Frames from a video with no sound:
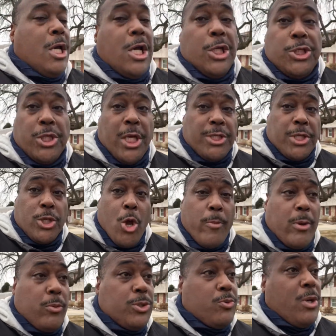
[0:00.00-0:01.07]
Justin Herbert
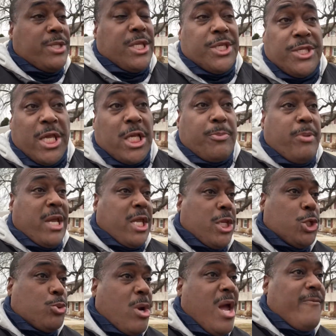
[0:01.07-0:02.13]
was what, the sixth pick in the
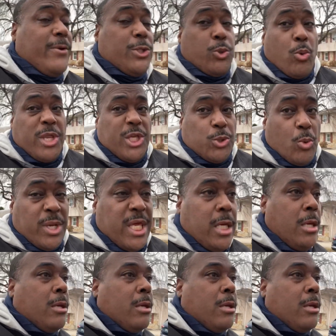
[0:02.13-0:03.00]
draft in 2020?